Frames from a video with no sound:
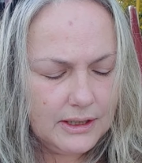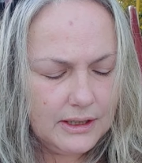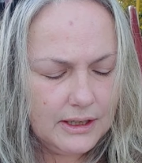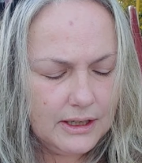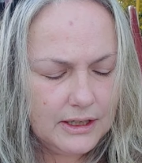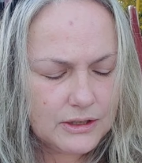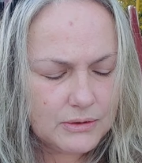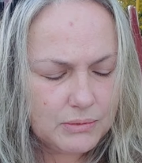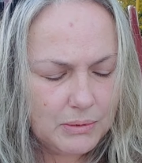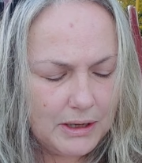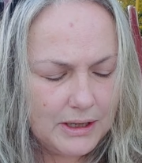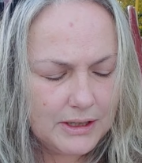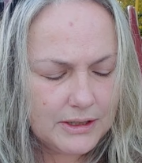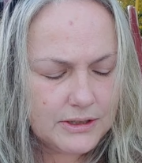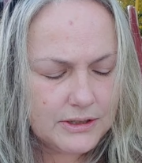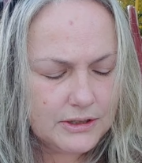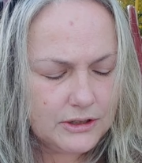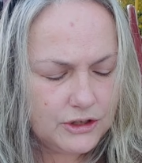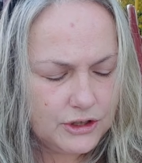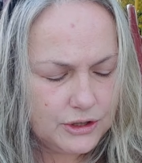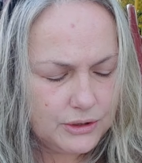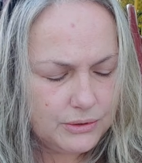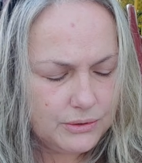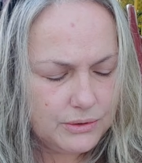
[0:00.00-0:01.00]
as well as the
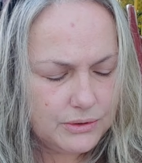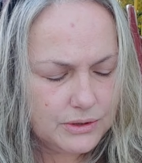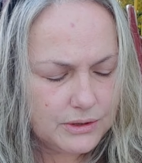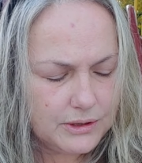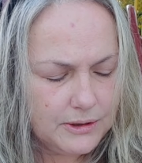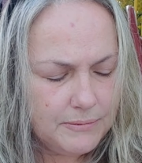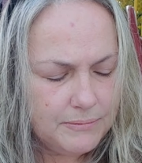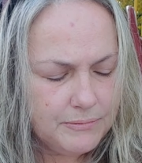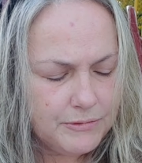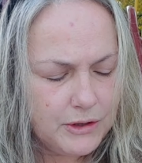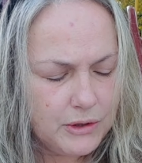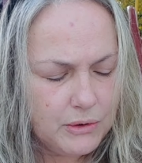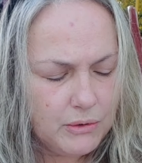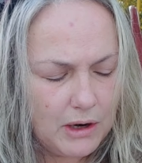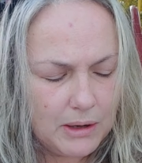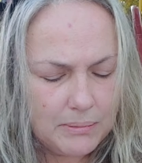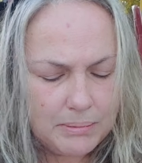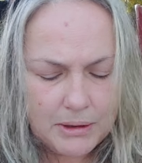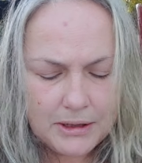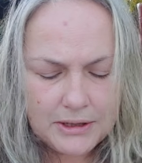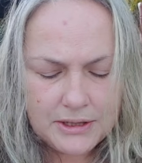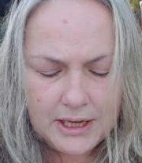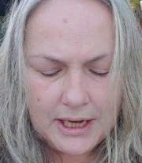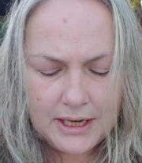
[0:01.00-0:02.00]
Jews, who are
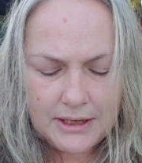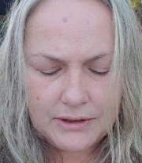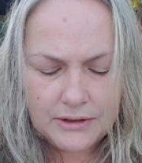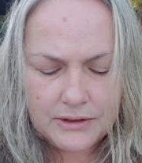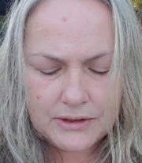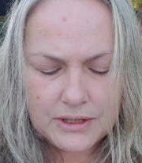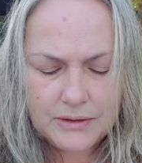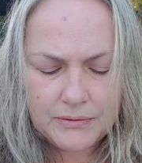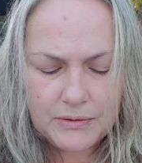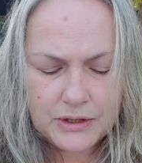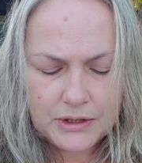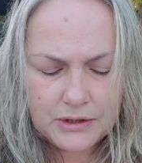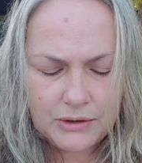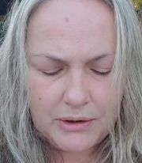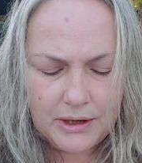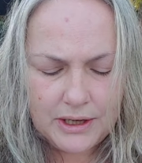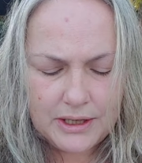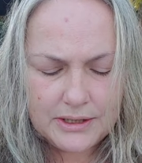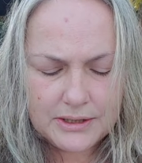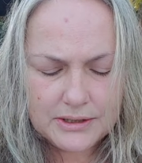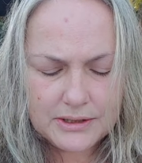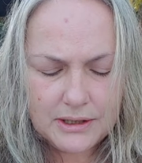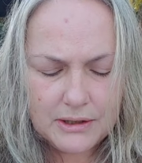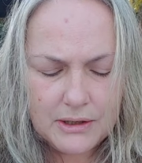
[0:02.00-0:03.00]
partakers of his
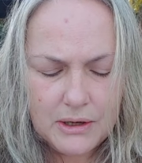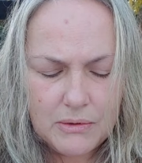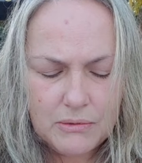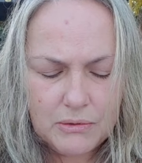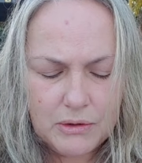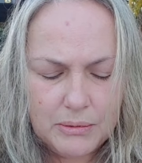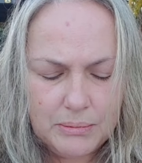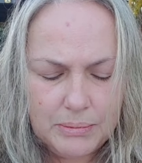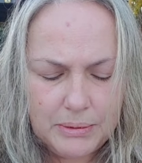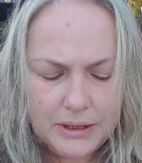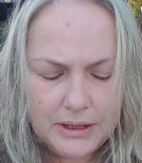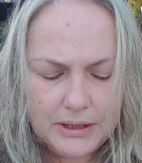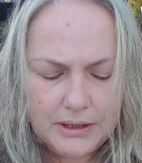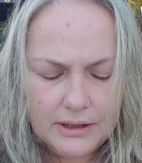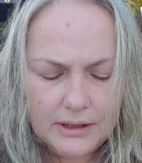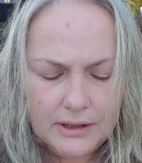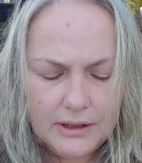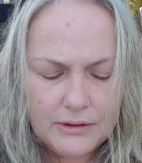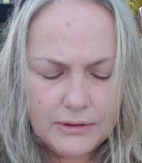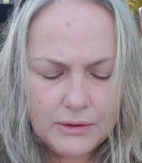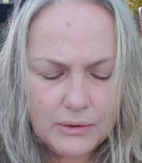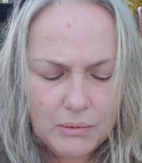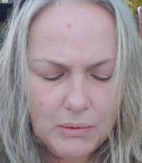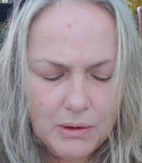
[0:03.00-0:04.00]
grace, will be
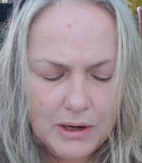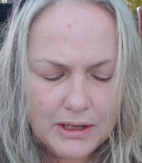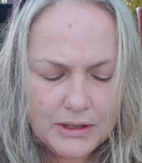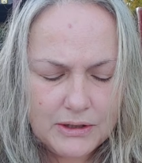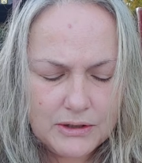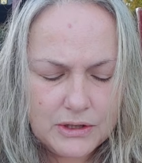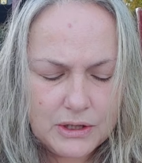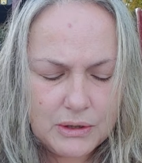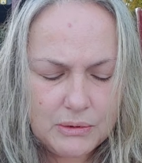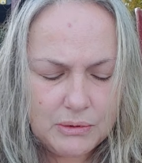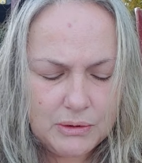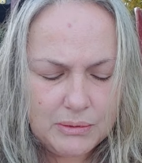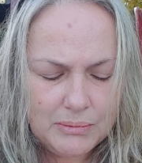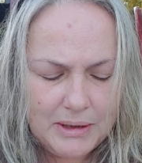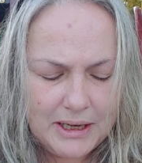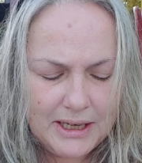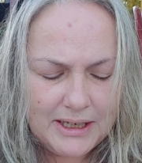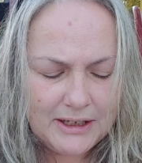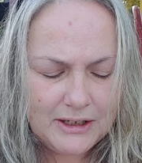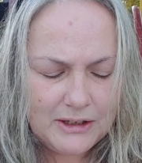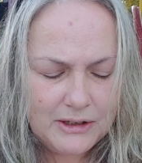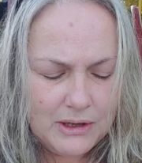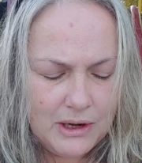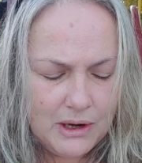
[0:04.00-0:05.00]
the ones who will
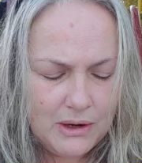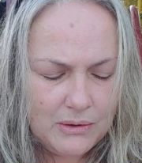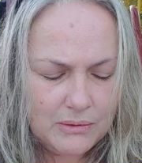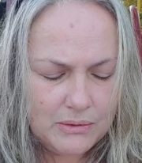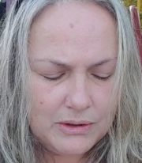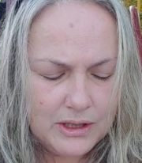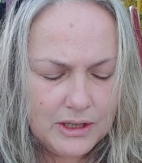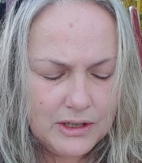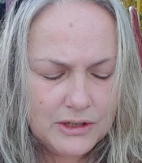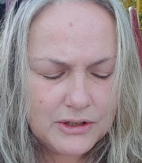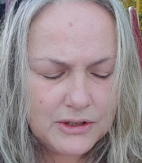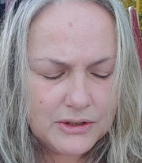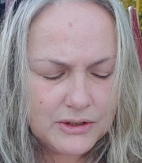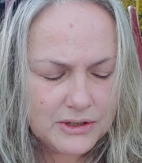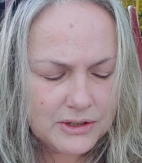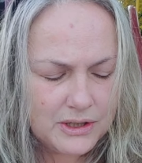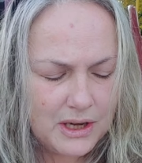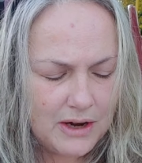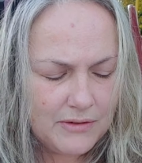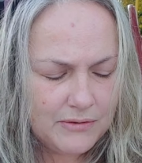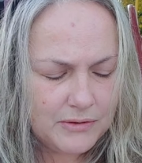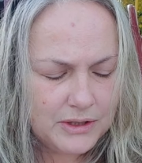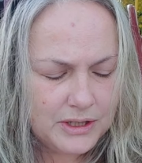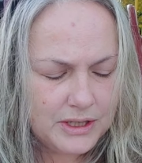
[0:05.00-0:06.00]
make it known to the
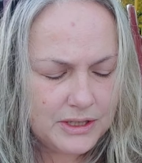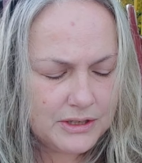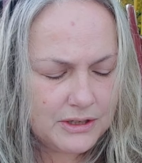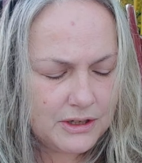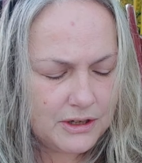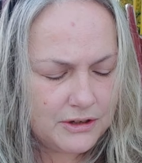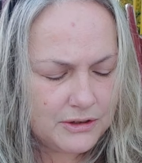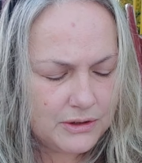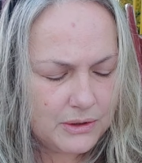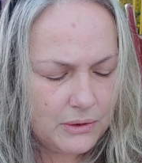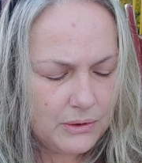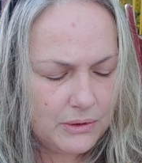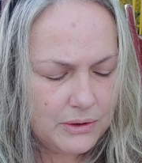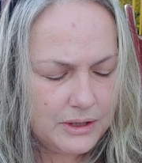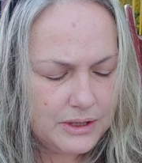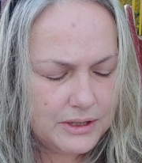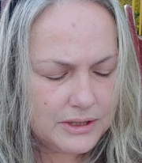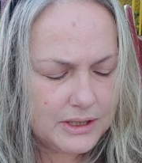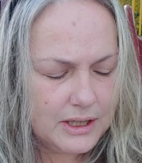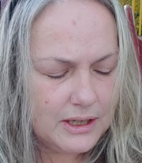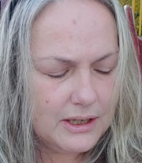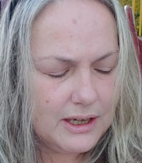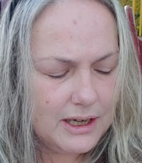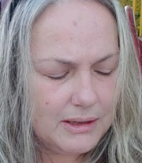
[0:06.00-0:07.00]
sovereignties and
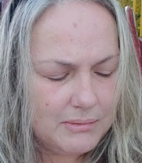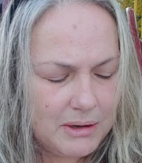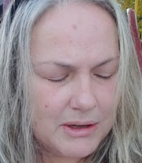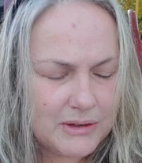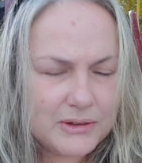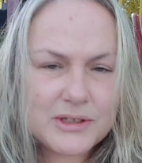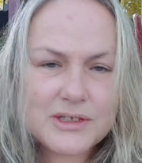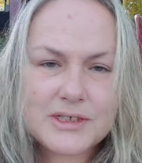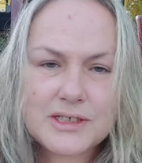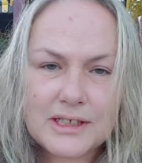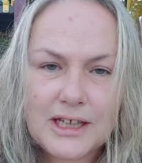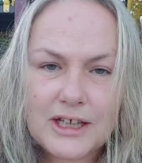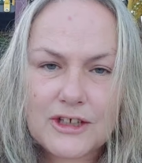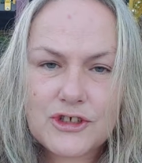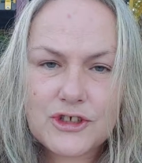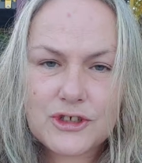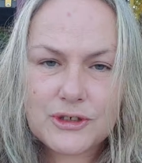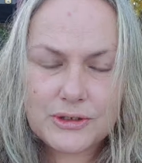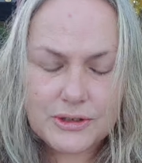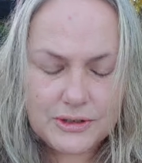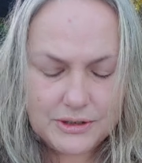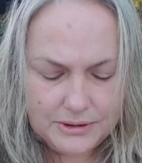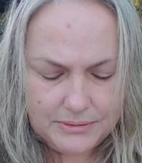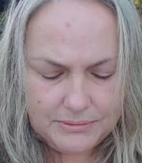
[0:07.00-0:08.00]
authorities among the
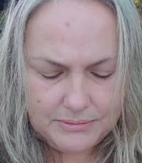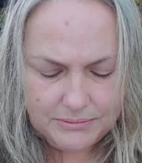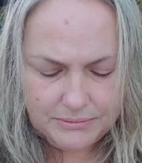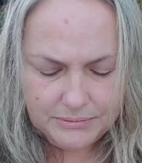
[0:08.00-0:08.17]
celestials.